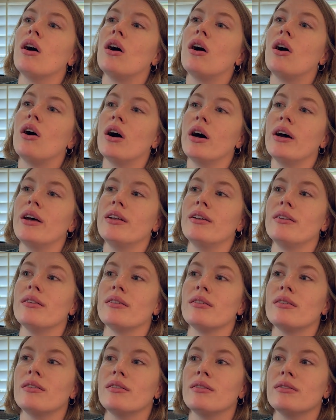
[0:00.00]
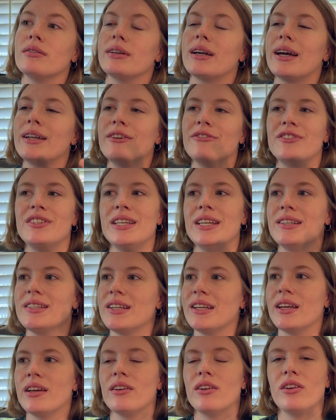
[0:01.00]
on kind of
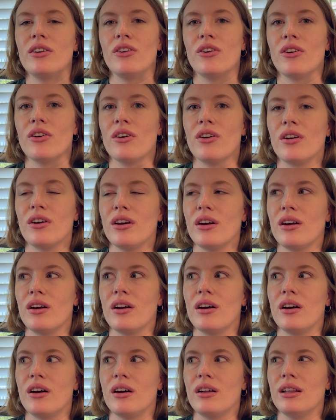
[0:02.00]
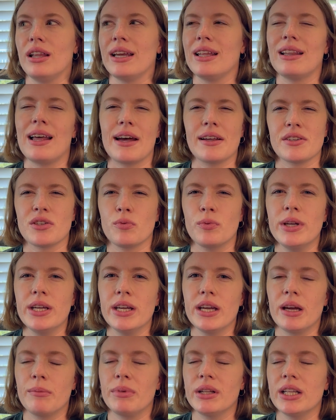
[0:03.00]
teasing it in like last
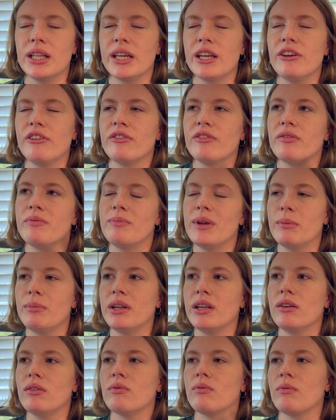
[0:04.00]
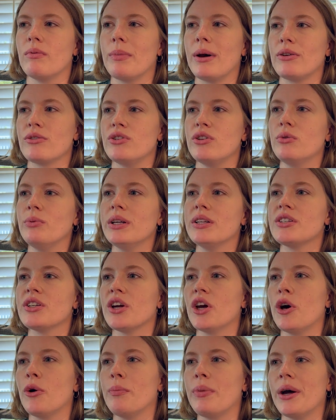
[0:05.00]
week, I believe, maybe about 2 weeks
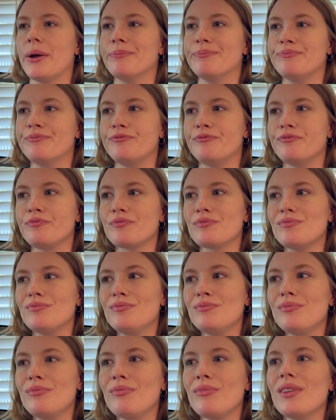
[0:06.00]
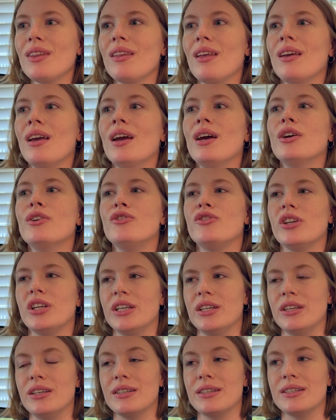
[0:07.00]
ago, but
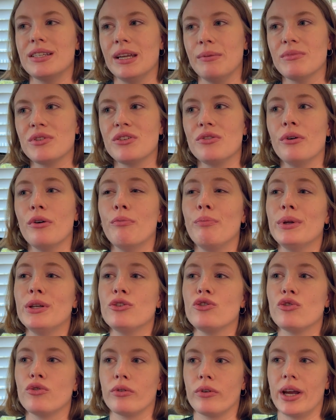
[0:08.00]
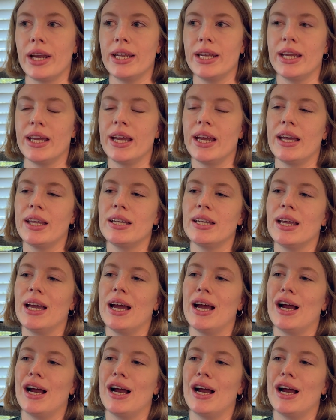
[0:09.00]
she seems to have been training it.